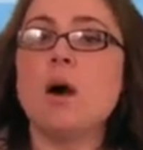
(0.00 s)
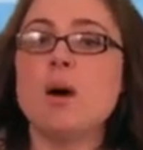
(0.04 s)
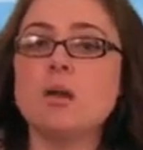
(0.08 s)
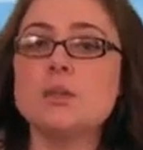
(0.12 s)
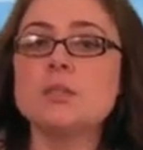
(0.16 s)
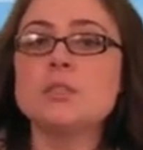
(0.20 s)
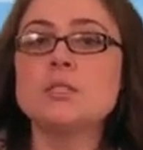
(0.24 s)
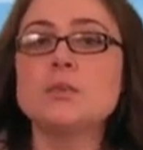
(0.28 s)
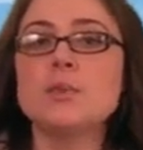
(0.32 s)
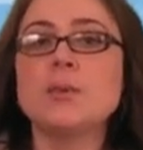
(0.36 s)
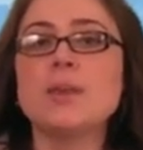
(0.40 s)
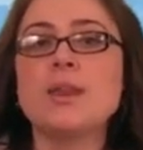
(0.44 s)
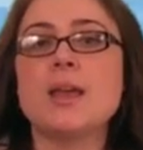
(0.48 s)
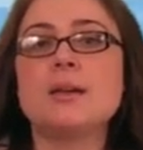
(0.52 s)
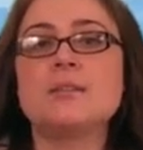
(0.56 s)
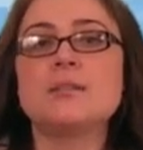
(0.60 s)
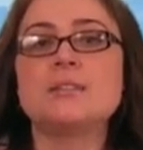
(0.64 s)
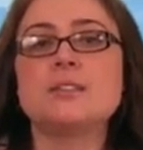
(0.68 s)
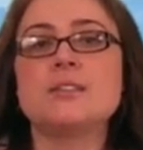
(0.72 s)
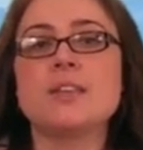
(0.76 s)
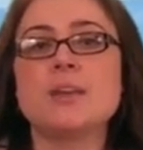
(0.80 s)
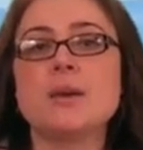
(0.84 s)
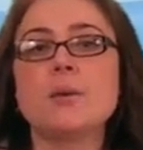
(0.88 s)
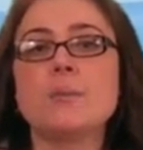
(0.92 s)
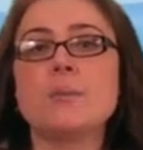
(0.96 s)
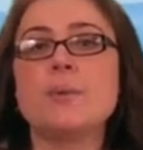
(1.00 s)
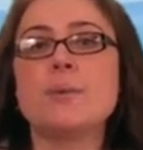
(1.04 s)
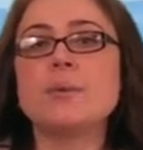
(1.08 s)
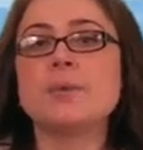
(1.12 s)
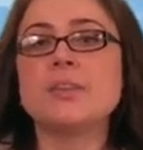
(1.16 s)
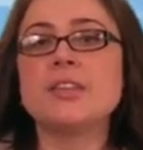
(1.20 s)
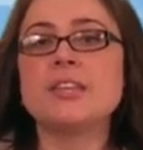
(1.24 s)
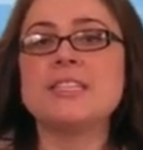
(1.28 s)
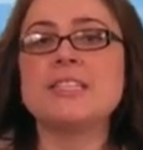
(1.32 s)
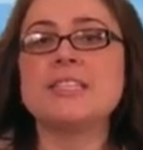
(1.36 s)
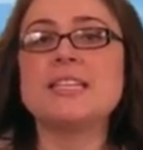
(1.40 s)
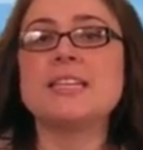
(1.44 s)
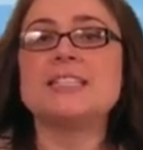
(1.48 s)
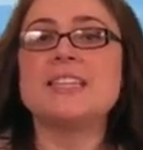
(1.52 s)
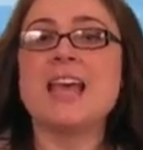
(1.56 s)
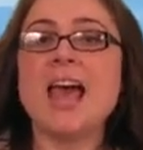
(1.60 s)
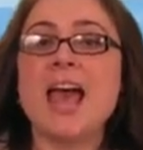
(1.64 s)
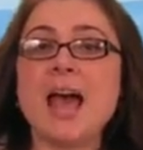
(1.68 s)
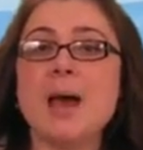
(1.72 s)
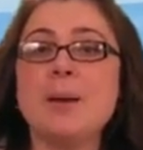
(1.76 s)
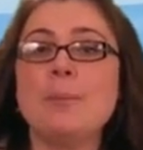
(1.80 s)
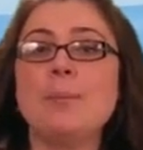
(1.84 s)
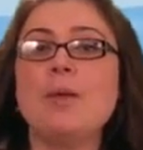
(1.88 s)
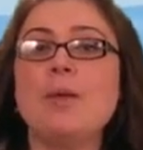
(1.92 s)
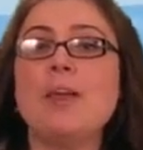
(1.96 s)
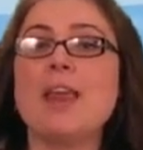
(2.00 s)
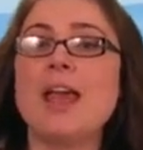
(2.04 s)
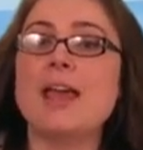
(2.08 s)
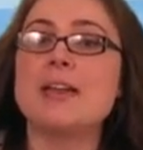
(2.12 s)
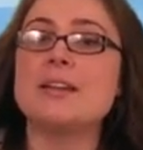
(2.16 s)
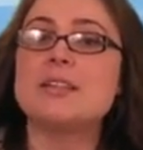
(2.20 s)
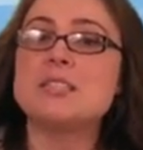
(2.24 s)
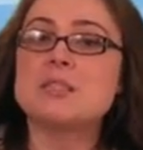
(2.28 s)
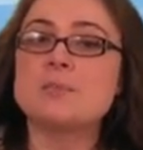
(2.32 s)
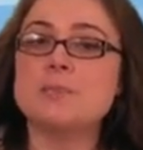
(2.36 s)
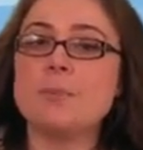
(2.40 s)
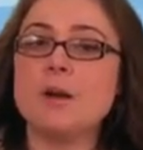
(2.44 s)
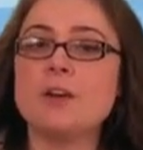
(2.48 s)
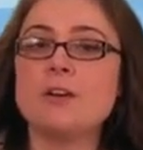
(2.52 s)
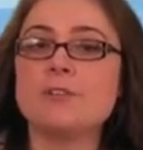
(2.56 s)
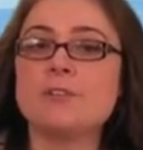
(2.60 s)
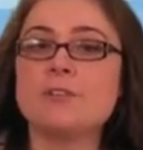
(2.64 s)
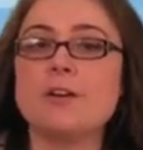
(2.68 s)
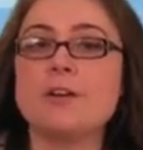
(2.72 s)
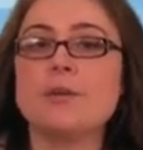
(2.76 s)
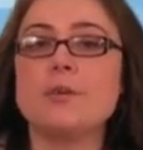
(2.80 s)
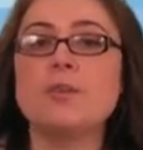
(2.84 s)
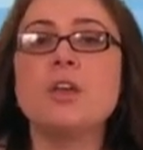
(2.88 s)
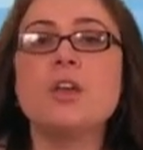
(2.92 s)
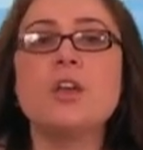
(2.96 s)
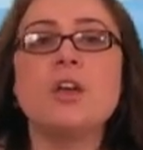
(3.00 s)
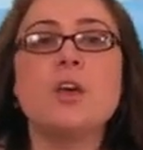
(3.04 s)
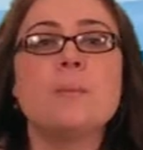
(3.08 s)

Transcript: also announced that they will be releasing a tablet and a smartphone,